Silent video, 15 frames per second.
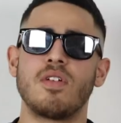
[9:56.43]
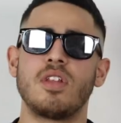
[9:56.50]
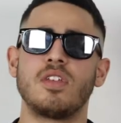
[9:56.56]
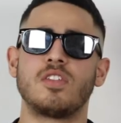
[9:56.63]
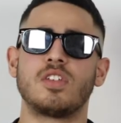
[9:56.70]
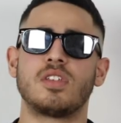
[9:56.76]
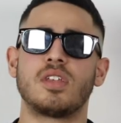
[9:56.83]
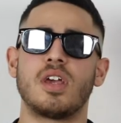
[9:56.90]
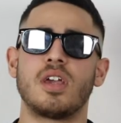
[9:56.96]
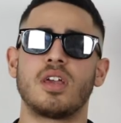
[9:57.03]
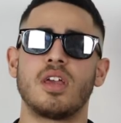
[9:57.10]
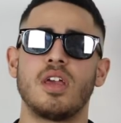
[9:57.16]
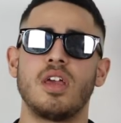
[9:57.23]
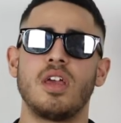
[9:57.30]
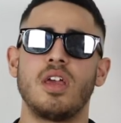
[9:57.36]
And it's just
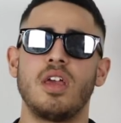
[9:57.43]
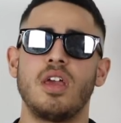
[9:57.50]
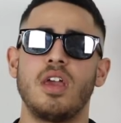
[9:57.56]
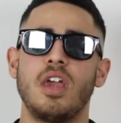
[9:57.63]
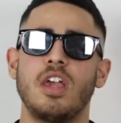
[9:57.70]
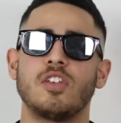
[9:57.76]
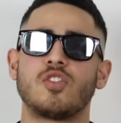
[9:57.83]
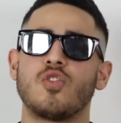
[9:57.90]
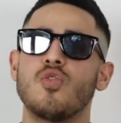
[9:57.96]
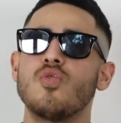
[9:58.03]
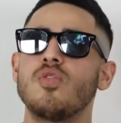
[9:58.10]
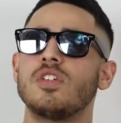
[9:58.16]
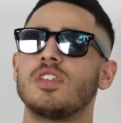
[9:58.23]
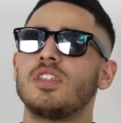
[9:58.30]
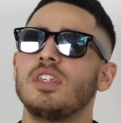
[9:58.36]
like it's
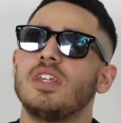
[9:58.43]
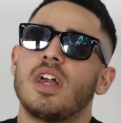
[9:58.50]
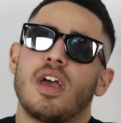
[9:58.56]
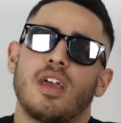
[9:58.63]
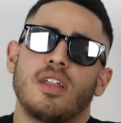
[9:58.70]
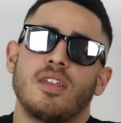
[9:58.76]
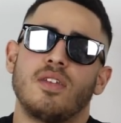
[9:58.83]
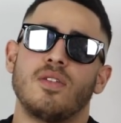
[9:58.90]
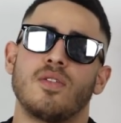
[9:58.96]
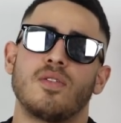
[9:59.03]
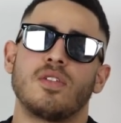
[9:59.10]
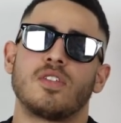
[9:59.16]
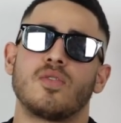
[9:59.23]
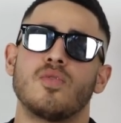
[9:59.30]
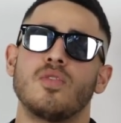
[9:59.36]
cool to see that. You know,
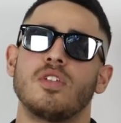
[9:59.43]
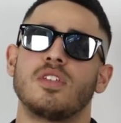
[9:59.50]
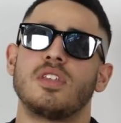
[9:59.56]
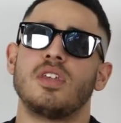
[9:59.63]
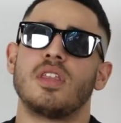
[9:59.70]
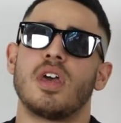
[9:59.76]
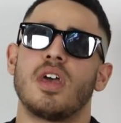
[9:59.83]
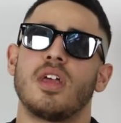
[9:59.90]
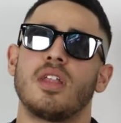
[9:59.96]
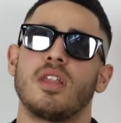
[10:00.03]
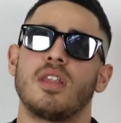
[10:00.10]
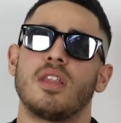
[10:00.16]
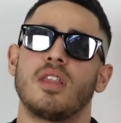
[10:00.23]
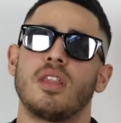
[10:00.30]
it's cool to see that